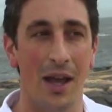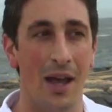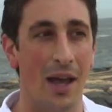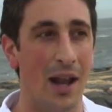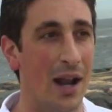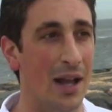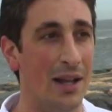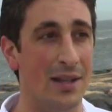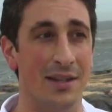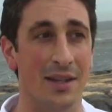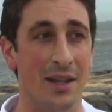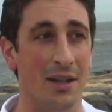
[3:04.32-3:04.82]
And
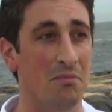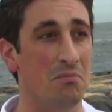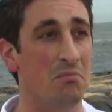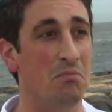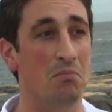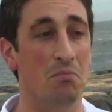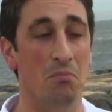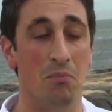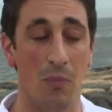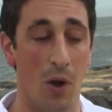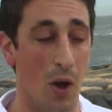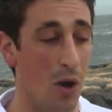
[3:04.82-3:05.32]
I said,
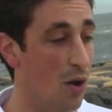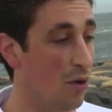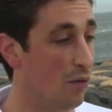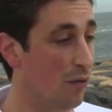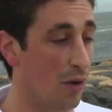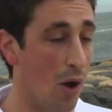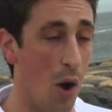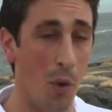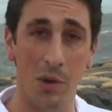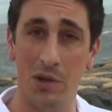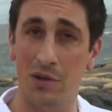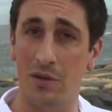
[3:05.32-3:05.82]

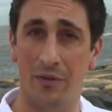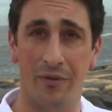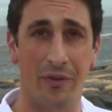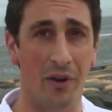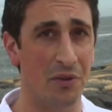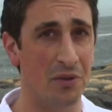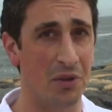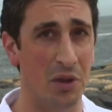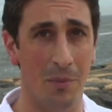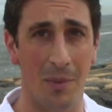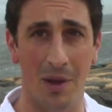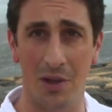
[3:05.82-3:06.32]
we're always
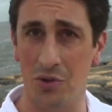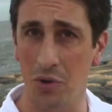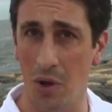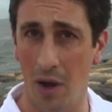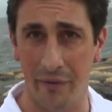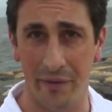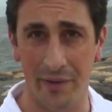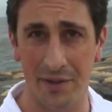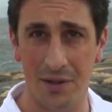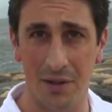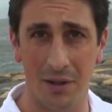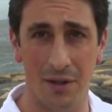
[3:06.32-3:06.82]
referred to him as
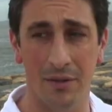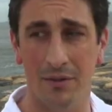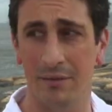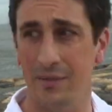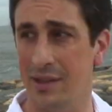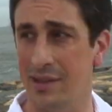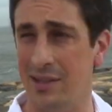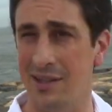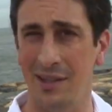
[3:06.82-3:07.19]
officer, the